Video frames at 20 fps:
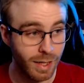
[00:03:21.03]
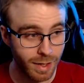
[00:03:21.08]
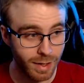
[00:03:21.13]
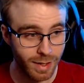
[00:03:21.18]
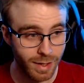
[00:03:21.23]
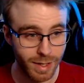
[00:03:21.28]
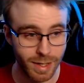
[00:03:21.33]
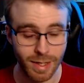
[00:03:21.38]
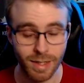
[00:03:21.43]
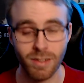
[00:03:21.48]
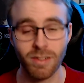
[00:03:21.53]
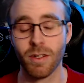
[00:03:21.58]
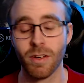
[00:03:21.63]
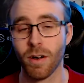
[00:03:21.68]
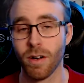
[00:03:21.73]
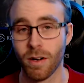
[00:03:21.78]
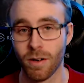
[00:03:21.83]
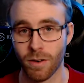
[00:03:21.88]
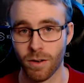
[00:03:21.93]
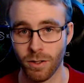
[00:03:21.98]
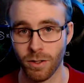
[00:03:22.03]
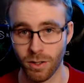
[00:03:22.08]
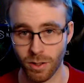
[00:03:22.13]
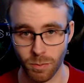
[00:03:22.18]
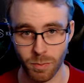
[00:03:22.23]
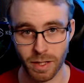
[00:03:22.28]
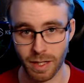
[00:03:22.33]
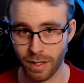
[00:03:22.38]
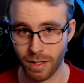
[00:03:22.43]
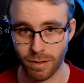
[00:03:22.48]
These
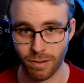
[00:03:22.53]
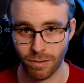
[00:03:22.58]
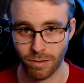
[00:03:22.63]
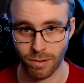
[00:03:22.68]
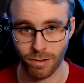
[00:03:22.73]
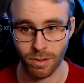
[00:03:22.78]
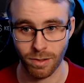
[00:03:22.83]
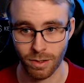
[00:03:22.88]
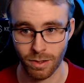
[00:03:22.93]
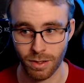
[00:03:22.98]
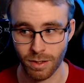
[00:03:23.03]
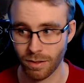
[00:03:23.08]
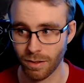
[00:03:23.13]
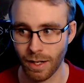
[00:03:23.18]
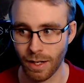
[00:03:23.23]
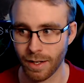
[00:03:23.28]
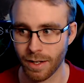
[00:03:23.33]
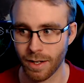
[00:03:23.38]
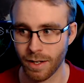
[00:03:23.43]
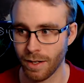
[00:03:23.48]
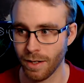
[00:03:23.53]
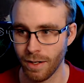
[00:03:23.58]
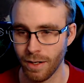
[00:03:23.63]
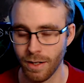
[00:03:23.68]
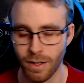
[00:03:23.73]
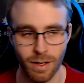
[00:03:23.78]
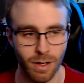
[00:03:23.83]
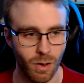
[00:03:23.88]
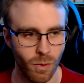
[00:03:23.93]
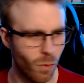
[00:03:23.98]
RGBs is like
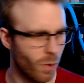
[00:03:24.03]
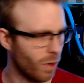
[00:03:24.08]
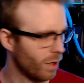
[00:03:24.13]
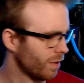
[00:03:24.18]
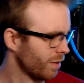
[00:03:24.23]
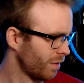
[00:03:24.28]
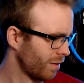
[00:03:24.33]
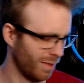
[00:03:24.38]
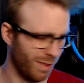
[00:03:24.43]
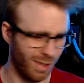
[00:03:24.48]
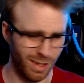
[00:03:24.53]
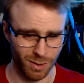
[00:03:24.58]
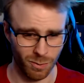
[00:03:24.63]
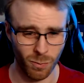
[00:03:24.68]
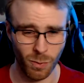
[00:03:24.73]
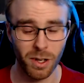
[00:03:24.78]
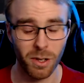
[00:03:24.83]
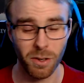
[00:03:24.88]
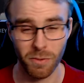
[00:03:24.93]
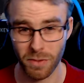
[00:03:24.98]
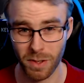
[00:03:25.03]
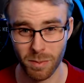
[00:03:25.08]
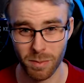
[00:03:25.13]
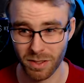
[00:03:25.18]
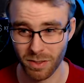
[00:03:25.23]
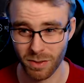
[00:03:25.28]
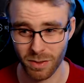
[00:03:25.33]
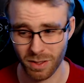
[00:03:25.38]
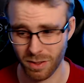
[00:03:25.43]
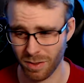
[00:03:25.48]
one of them
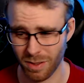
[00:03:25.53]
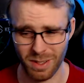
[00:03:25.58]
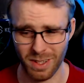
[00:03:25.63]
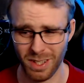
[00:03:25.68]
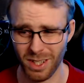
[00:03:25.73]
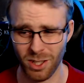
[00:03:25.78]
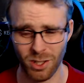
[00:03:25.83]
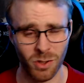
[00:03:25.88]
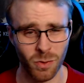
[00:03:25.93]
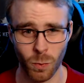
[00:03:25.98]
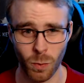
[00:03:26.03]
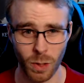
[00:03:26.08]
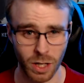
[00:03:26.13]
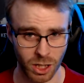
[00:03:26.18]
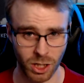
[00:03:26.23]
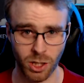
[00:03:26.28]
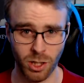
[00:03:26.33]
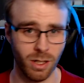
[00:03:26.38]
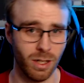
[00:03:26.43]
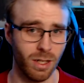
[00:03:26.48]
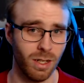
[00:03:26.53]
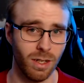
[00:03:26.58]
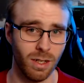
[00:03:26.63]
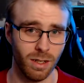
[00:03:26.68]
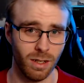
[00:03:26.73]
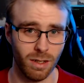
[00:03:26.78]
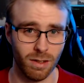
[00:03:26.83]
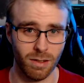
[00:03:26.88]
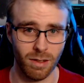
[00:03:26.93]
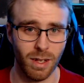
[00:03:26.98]
is Wish.
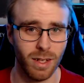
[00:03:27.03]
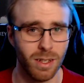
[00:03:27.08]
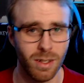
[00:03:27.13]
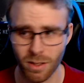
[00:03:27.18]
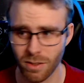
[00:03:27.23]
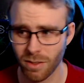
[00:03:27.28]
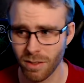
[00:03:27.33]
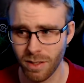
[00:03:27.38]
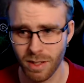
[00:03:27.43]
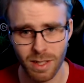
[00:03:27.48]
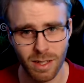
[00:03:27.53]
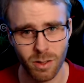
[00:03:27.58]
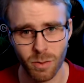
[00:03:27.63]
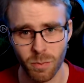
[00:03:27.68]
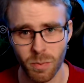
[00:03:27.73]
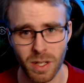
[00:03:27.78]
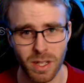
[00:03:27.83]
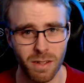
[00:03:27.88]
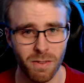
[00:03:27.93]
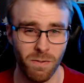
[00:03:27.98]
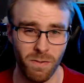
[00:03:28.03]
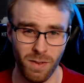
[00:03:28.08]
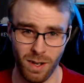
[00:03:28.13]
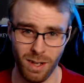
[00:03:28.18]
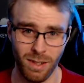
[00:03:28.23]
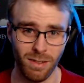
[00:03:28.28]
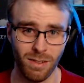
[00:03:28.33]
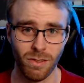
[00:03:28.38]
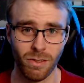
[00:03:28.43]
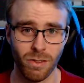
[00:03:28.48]
It's like, it doesn't need to be the
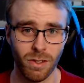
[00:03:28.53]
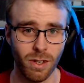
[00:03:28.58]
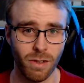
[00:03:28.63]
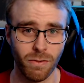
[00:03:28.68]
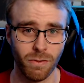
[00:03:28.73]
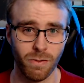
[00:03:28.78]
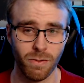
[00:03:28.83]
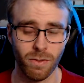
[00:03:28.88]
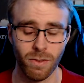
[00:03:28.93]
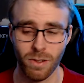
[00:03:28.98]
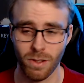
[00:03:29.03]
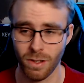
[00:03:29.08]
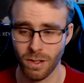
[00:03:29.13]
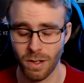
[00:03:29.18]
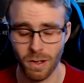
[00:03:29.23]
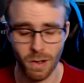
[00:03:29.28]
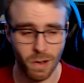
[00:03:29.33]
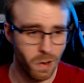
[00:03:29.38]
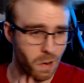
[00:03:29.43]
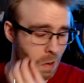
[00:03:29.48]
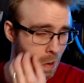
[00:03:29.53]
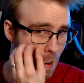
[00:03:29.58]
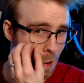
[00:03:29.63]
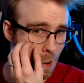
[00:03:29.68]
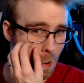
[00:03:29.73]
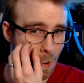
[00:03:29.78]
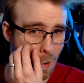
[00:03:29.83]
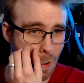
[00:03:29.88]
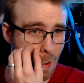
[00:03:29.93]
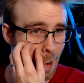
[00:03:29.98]
fancy stuff.
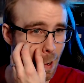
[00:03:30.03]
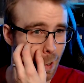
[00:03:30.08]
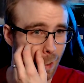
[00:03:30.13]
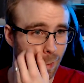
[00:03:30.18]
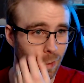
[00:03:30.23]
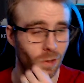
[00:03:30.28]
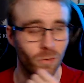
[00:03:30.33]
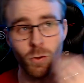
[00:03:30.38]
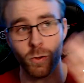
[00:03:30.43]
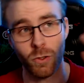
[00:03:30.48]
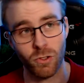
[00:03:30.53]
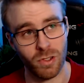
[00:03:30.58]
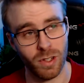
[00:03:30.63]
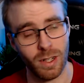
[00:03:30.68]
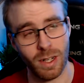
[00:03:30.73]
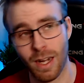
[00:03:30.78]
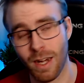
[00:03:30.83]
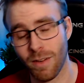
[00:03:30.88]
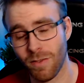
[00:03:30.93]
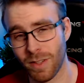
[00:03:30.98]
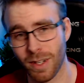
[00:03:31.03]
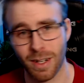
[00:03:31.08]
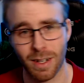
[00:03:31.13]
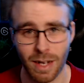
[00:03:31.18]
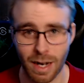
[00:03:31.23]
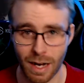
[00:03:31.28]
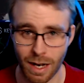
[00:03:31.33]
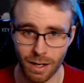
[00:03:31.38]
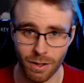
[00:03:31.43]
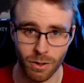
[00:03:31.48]
Of course, I have an
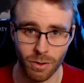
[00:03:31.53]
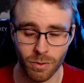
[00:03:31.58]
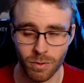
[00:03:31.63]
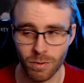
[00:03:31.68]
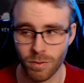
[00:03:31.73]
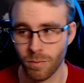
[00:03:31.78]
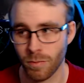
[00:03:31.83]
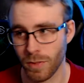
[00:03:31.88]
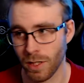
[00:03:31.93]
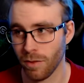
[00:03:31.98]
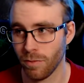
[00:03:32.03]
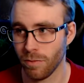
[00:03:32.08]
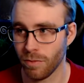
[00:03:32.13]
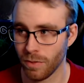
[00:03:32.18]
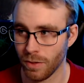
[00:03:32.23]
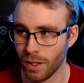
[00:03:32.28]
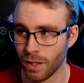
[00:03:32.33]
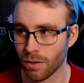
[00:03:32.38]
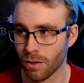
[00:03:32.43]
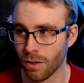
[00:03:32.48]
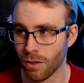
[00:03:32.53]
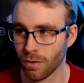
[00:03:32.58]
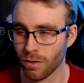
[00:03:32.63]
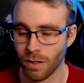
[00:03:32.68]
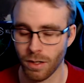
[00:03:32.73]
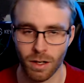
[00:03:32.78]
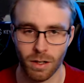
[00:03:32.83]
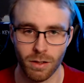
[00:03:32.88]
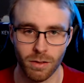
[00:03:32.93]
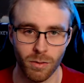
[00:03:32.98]
Elgato. Maybe that cost
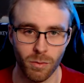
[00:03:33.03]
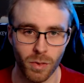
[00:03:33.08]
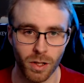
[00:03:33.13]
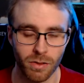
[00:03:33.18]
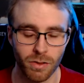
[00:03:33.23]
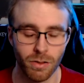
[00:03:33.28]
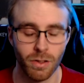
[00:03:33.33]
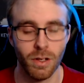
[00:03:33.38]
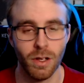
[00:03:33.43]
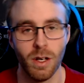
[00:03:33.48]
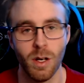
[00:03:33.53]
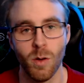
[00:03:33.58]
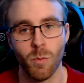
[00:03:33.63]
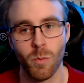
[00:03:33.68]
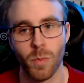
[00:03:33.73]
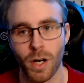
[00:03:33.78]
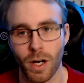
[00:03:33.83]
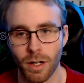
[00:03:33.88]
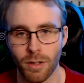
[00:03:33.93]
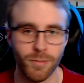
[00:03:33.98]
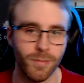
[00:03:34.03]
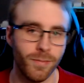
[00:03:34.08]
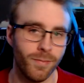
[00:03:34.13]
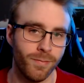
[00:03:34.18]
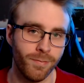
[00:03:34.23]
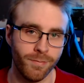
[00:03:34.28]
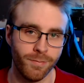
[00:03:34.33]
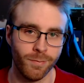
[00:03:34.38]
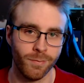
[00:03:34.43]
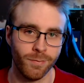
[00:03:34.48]
like $100, but
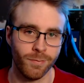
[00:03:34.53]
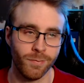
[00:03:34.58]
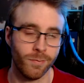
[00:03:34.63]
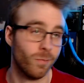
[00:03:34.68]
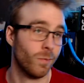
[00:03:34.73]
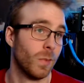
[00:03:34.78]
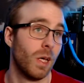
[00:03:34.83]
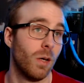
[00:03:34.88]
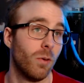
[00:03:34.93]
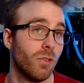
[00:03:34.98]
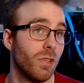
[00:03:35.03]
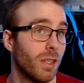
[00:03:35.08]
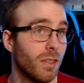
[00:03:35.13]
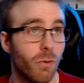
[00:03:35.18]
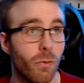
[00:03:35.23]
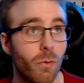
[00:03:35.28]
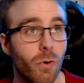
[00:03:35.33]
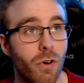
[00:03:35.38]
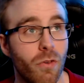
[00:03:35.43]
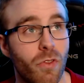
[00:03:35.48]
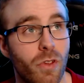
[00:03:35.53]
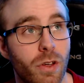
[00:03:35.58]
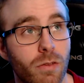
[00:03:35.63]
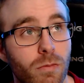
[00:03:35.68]
that was actually worth it.